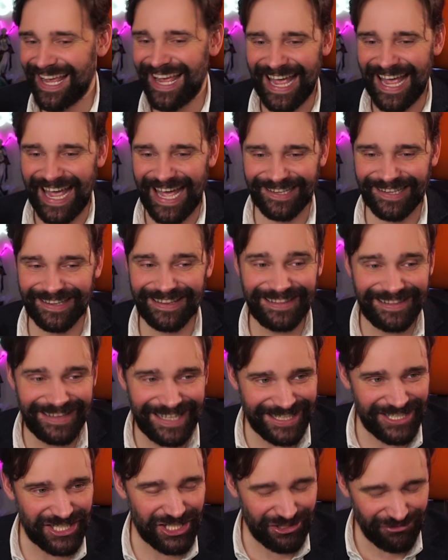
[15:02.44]
and
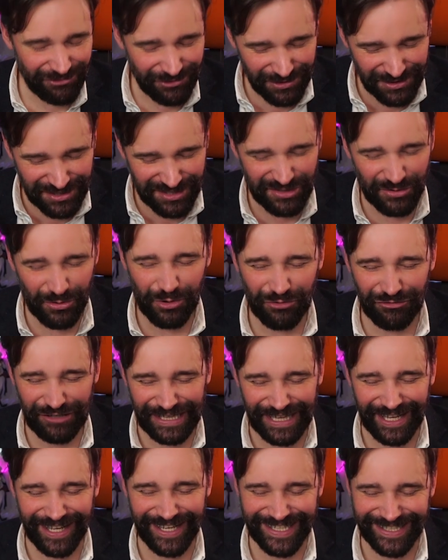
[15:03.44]
literal
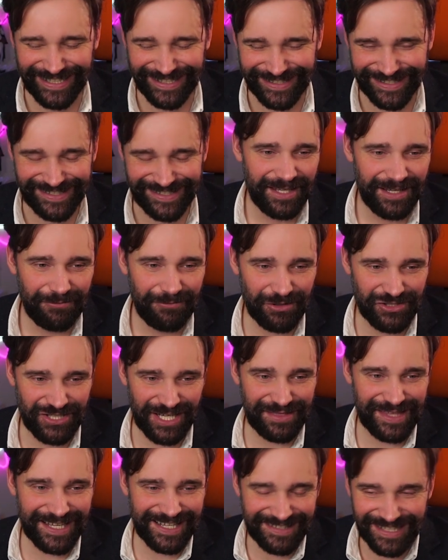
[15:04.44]
storylines, which
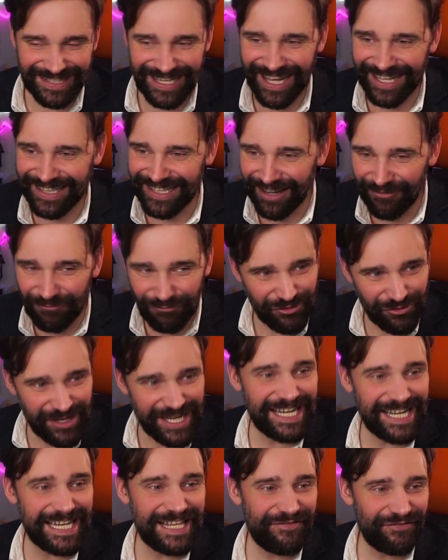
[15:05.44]
I think is a, a,
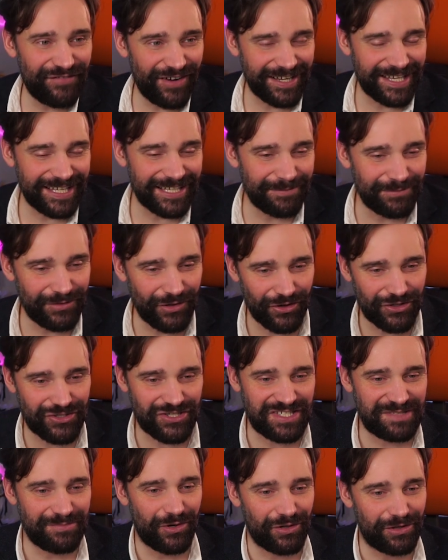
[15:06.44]
really fucking
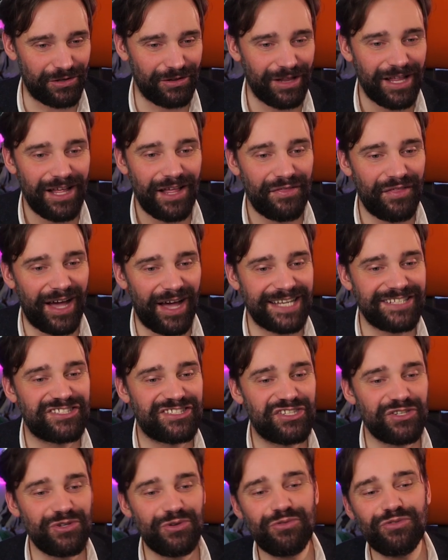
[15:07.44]
obnoxious model that I
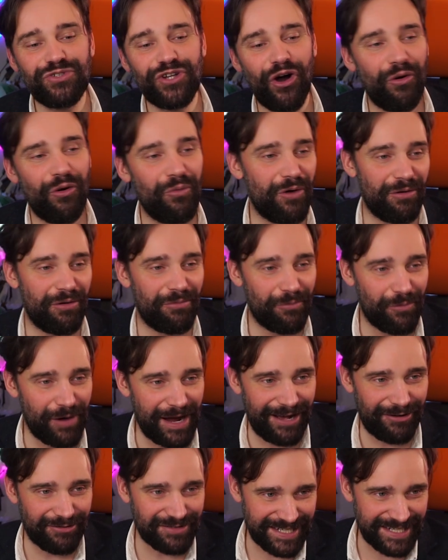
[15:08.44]
do not want
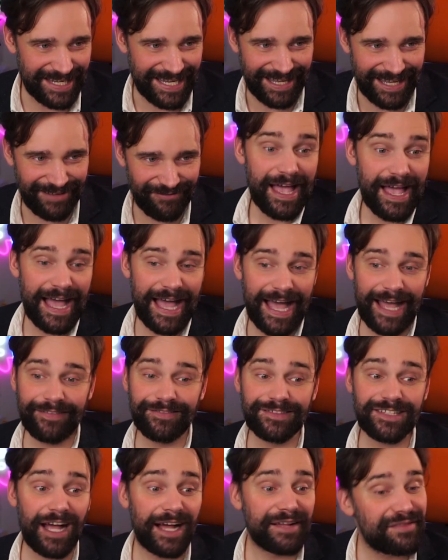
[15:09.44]
WoW to have.
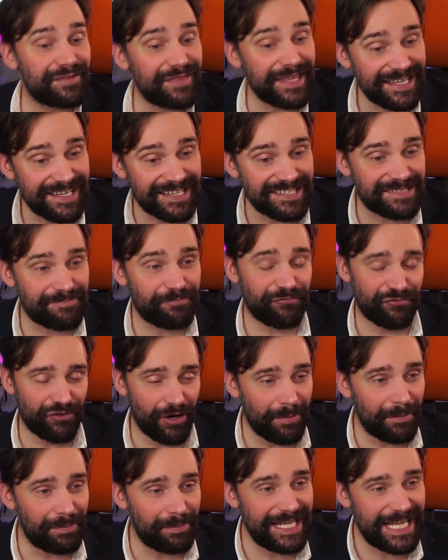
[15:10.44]
And I think it's
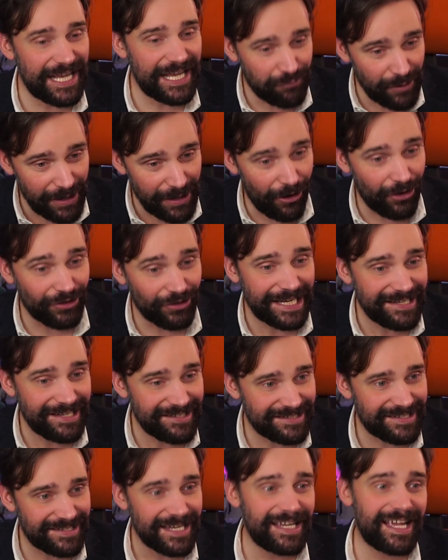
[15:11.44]
probably, if we're
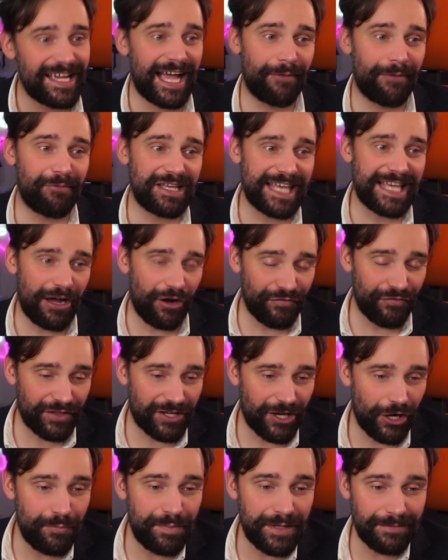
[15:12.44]
honest and we get off the
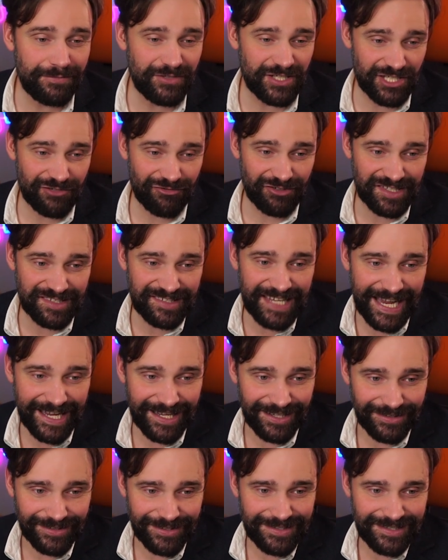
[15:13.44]
copium just for a
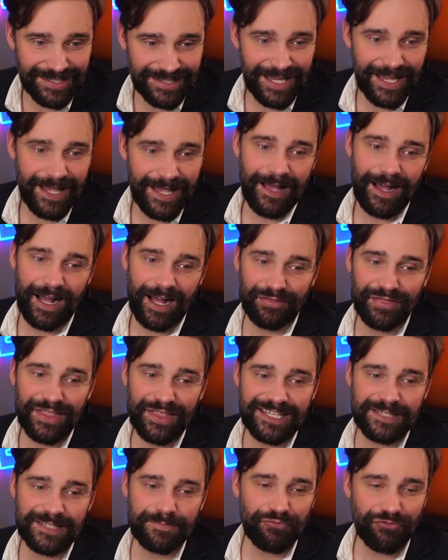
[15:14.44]
second, second, I
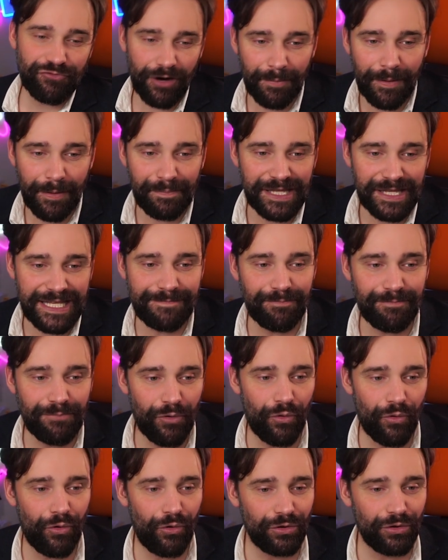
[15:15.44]
think it's probably
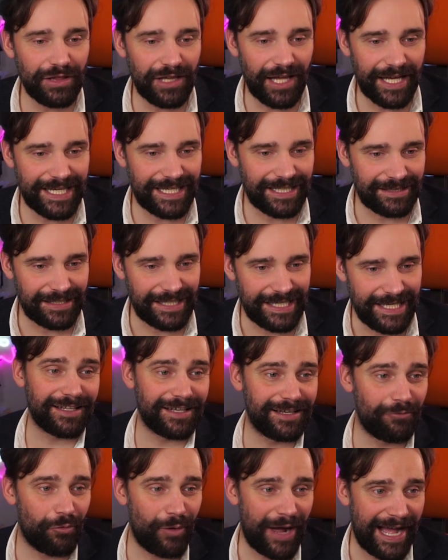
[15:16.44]
more
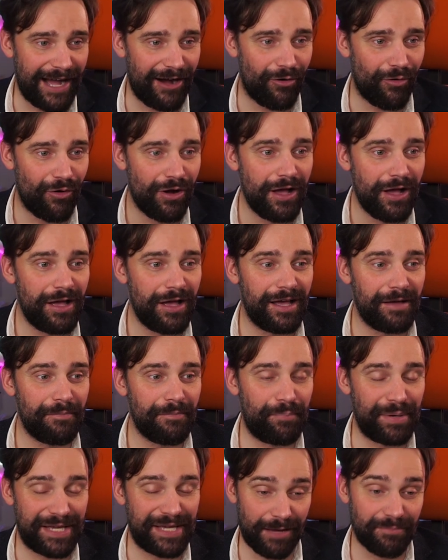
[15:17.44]
likely WoW
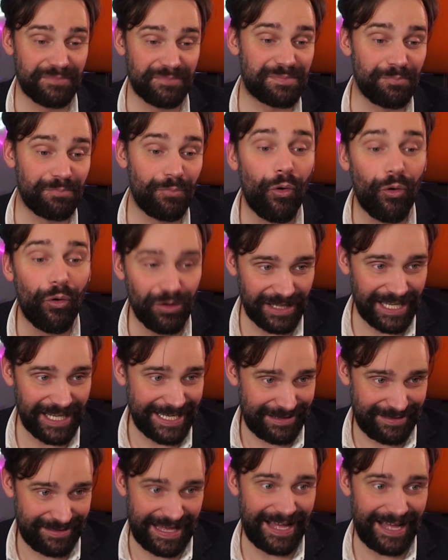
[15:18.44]
becomes more
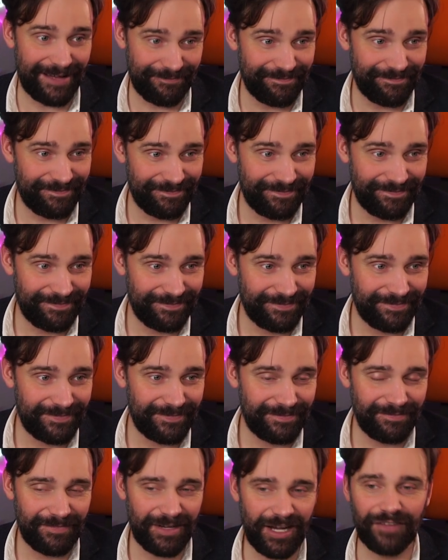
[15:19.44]
like that
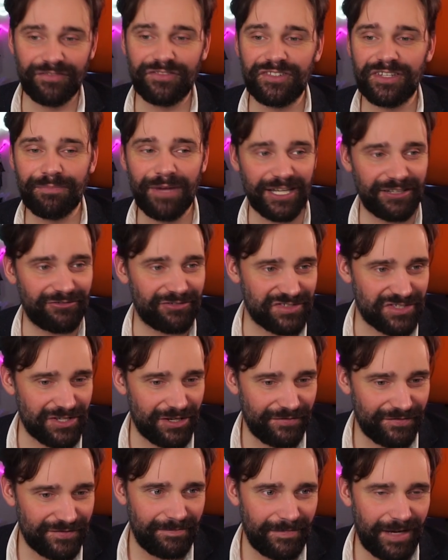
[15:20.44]
under
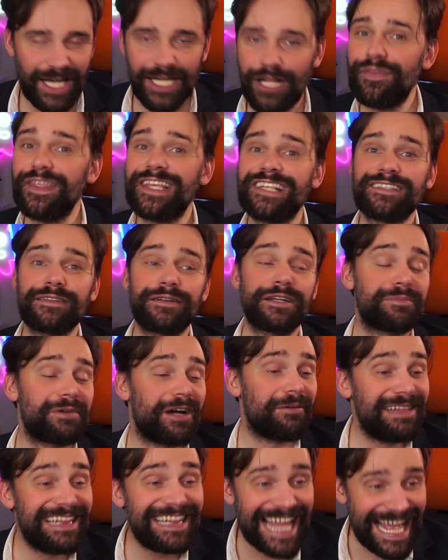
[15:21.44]
Microsoft. I don't think it's going to
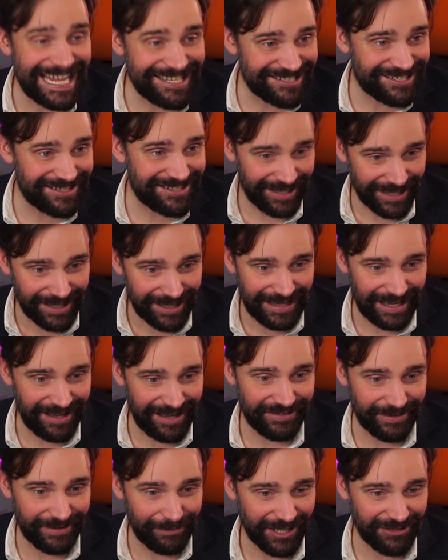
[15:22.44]
become less like that
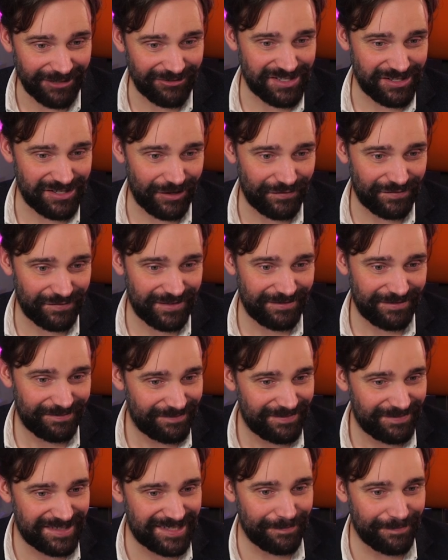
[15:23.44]
under Microsoft.
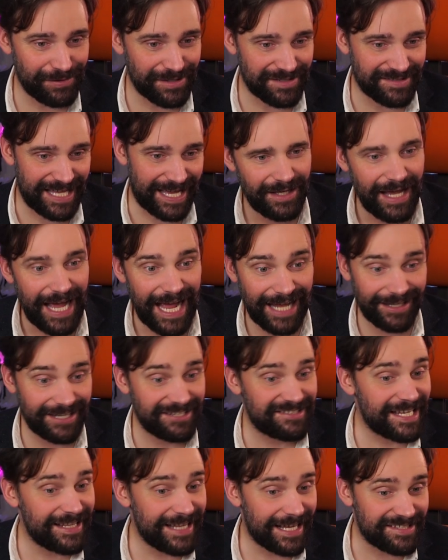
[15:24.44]
Simple as that. And I
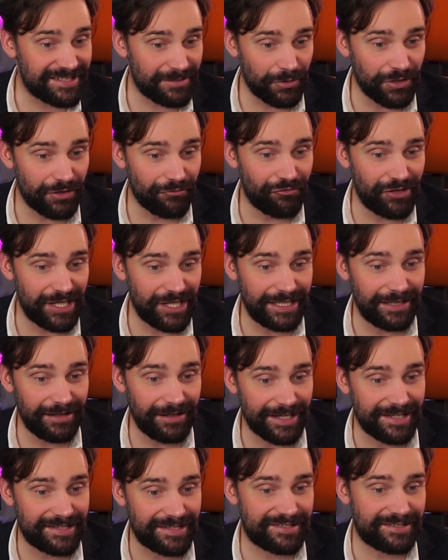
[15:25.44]
say that as someone that really
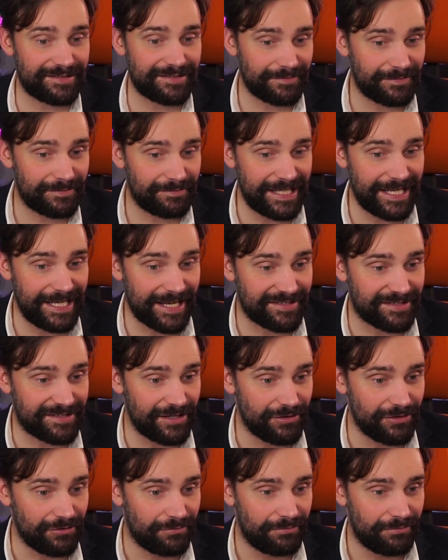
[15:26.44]
likes ESO.